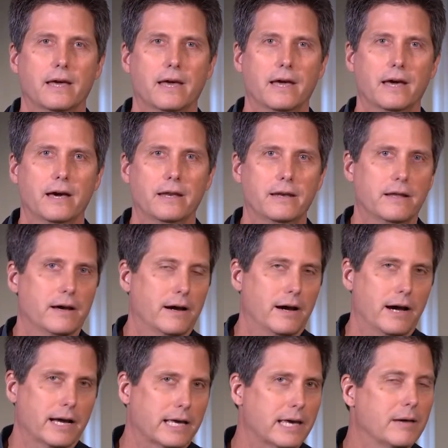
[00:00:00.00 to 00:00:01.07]
And
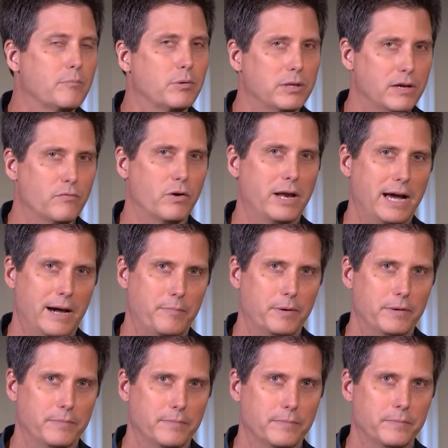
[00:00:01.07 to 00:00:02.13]
I can't believe what
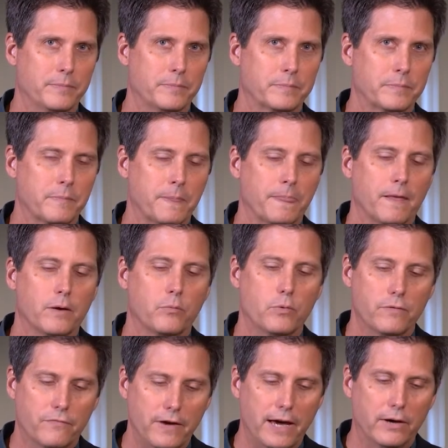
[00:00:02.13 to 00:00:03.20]
happened. We
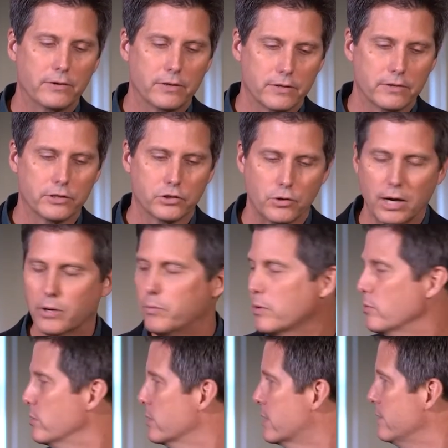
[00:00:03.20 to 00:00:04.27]
found the truck we
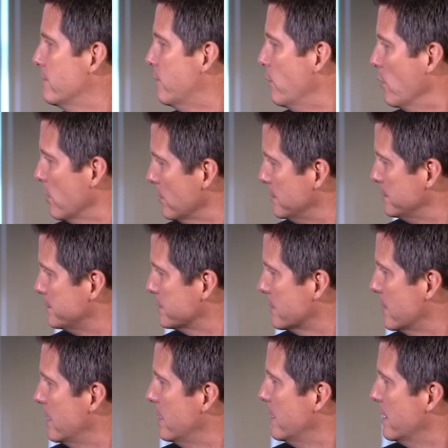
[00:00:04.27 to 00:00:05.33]
were looking for
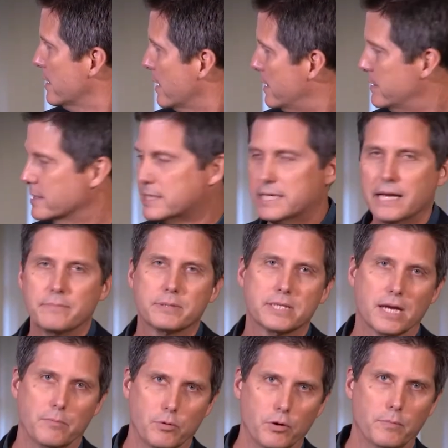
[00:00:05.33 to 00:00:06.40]
in the same
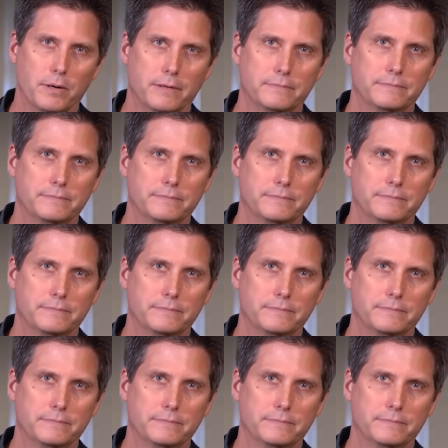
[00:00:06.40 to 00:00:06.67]
suburb,